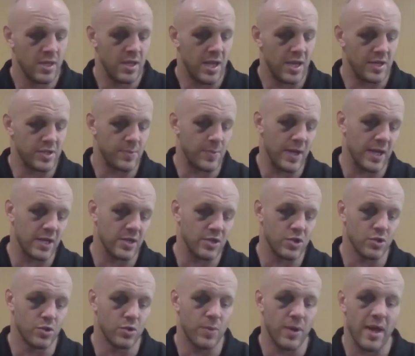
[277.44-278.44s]
just making
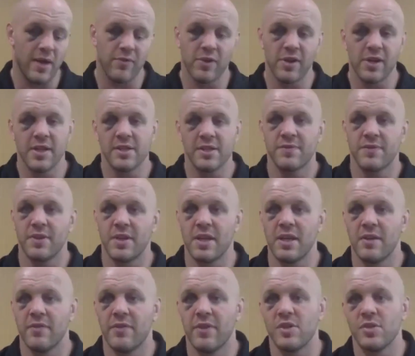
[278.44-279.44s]
sure whatever it is for the
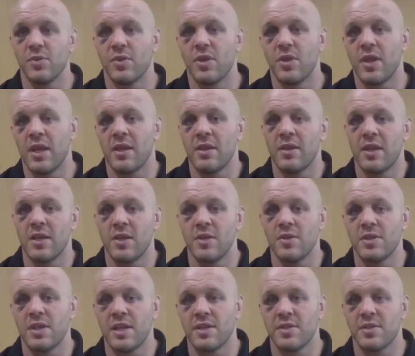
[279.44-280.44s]
individual that they
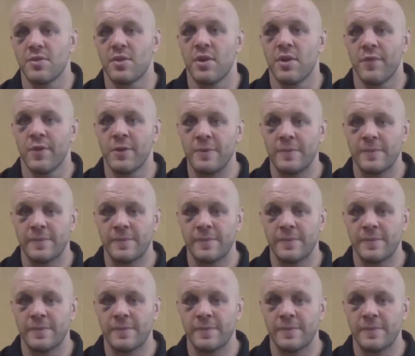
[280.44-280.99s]
use that as a driver.